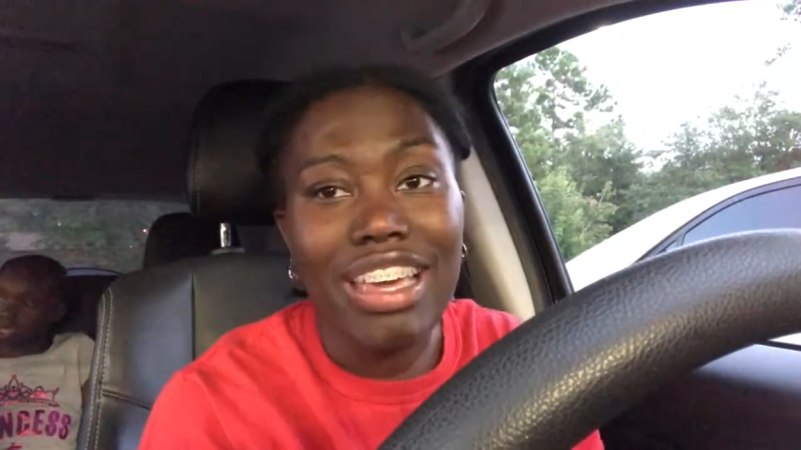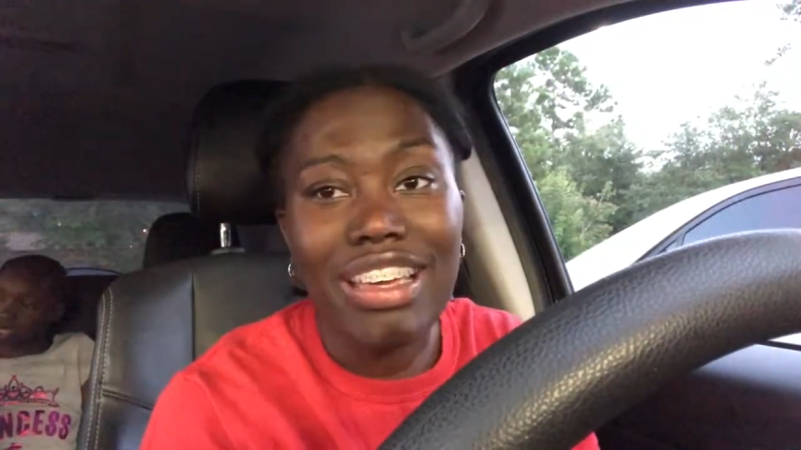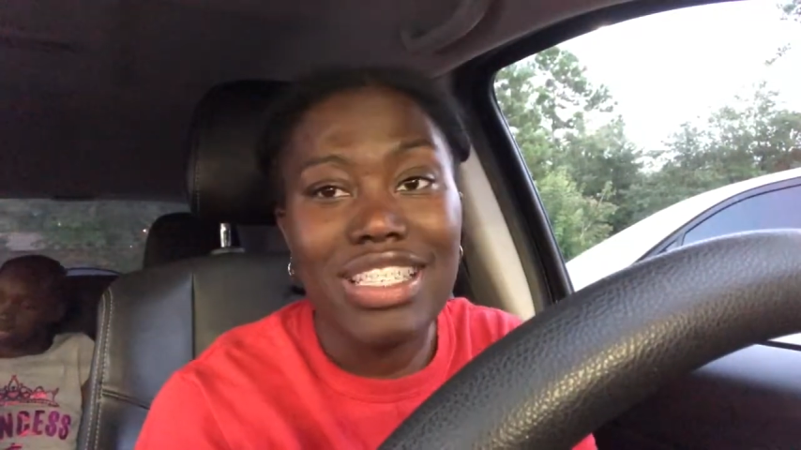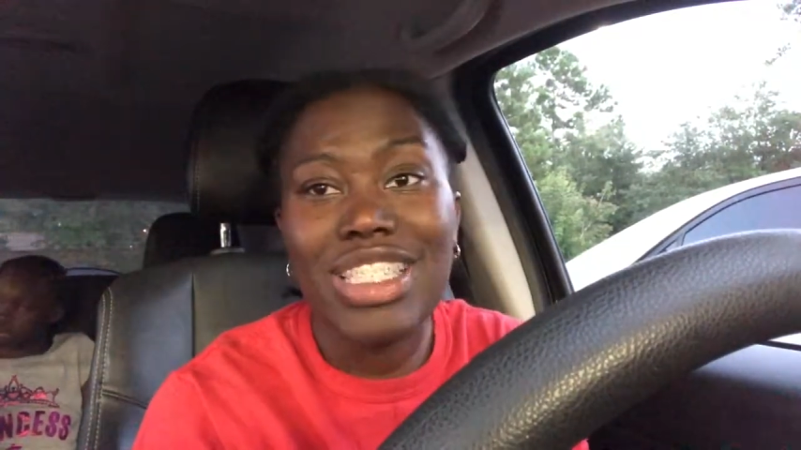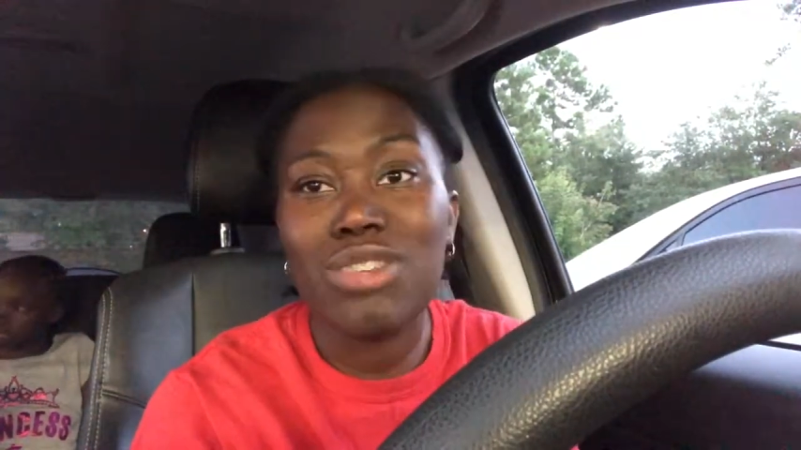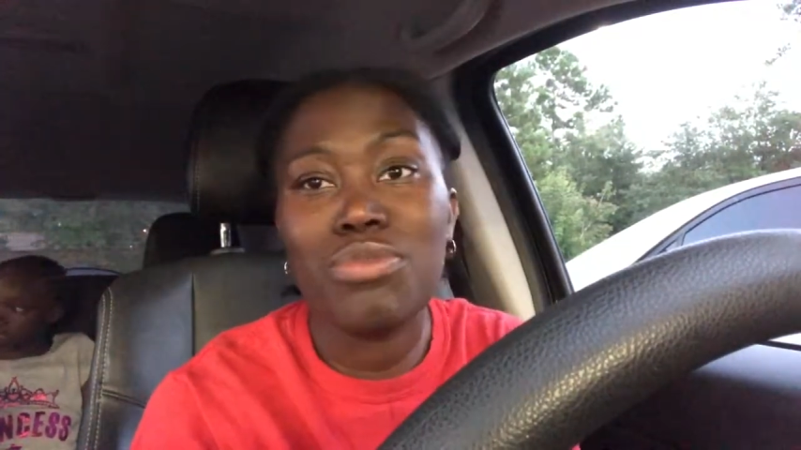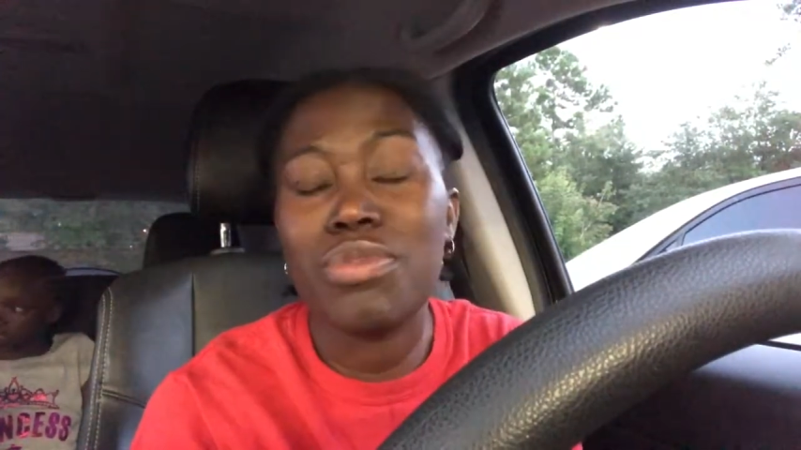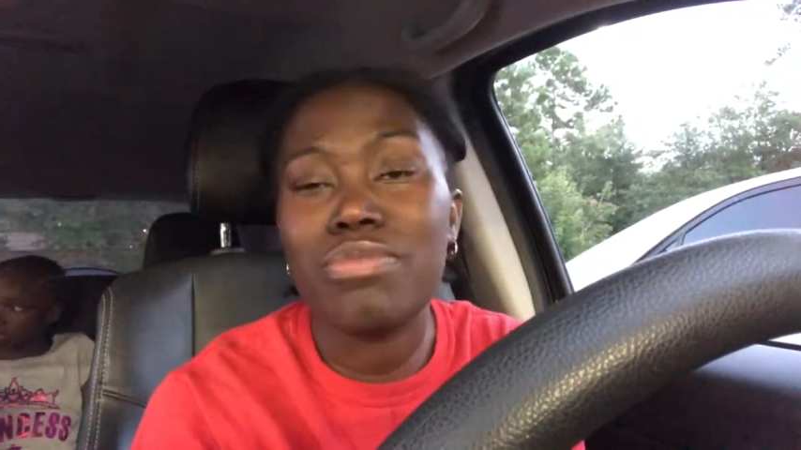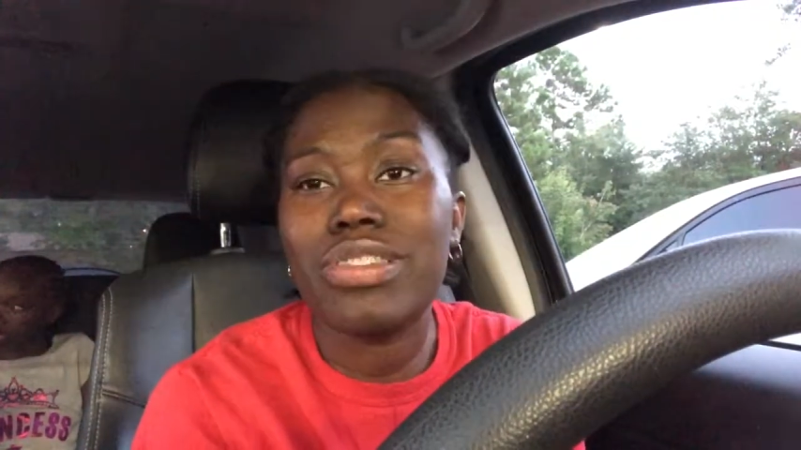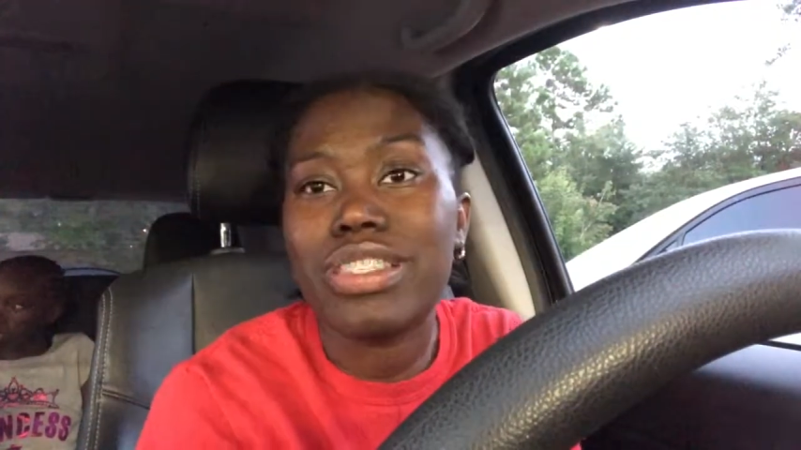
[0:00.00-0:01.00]
can't stand when
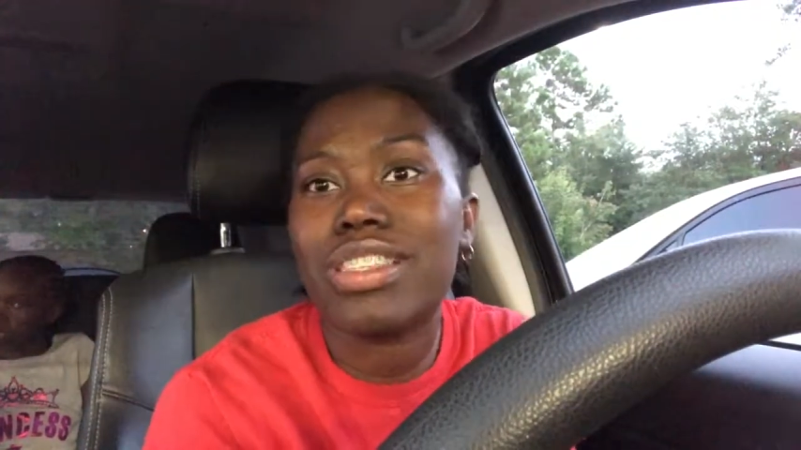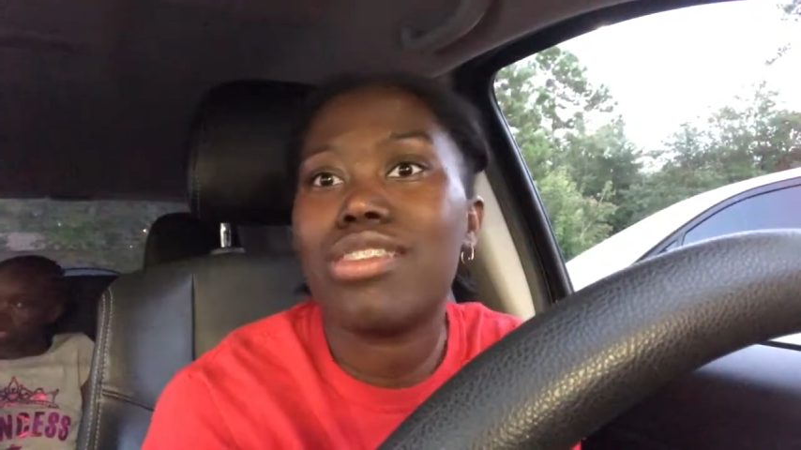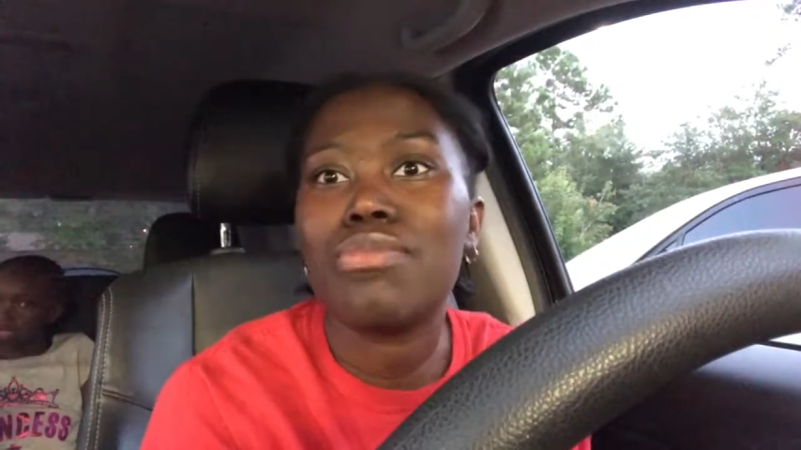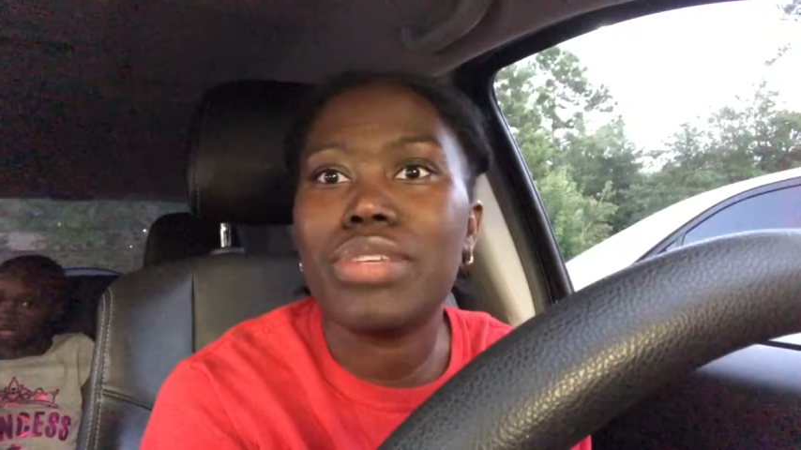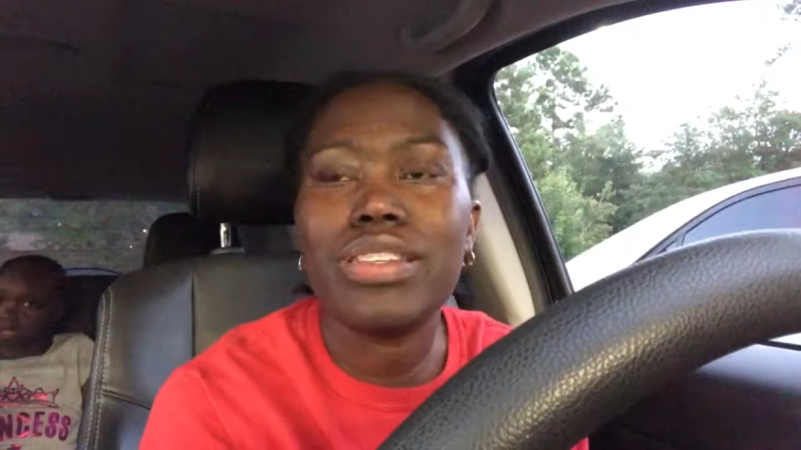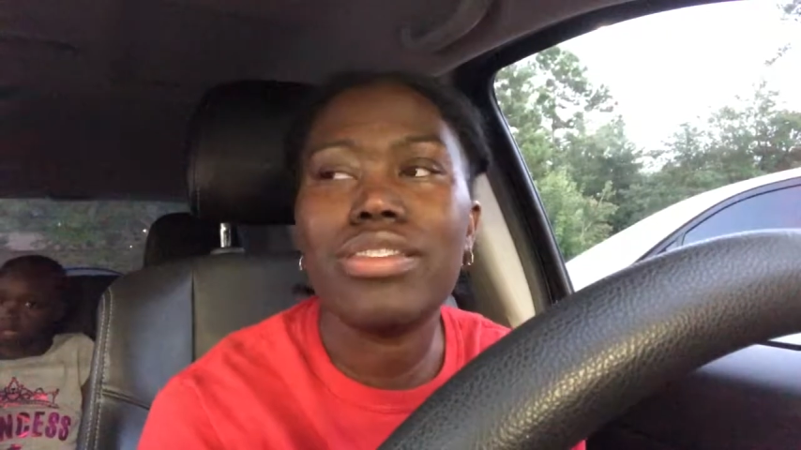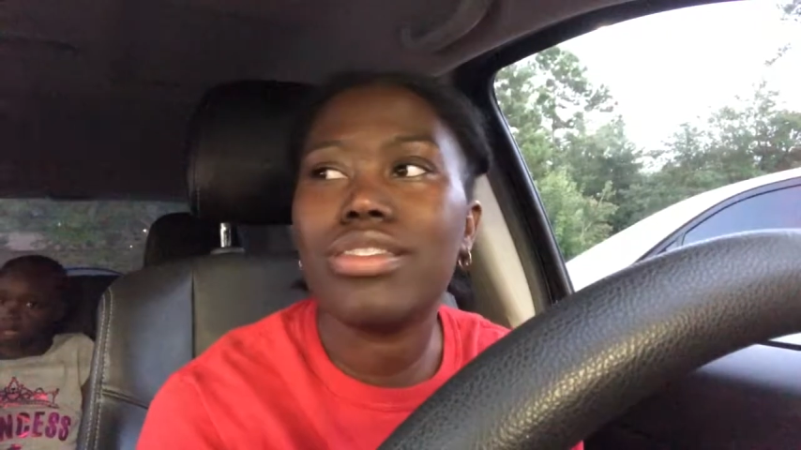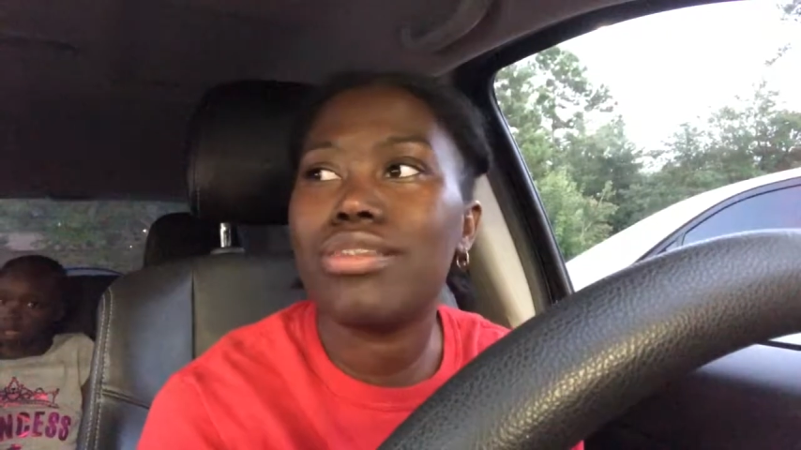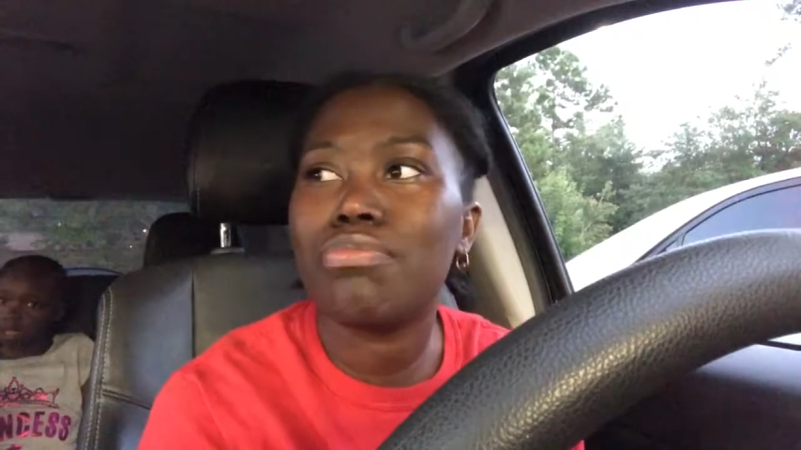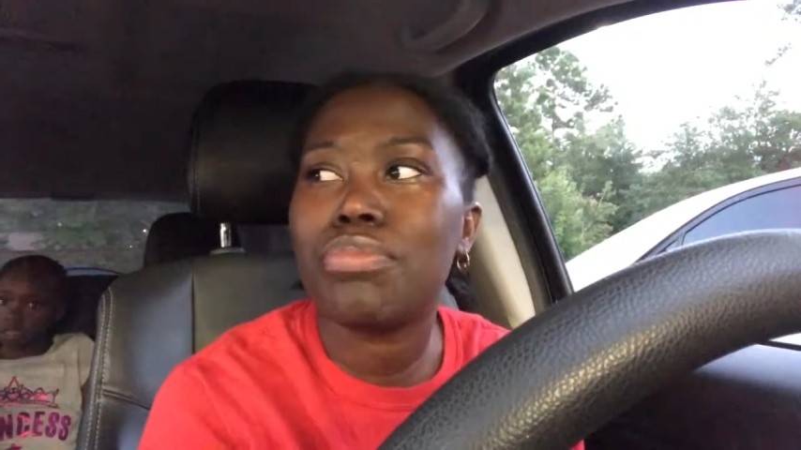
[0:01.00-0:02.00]
people just come in,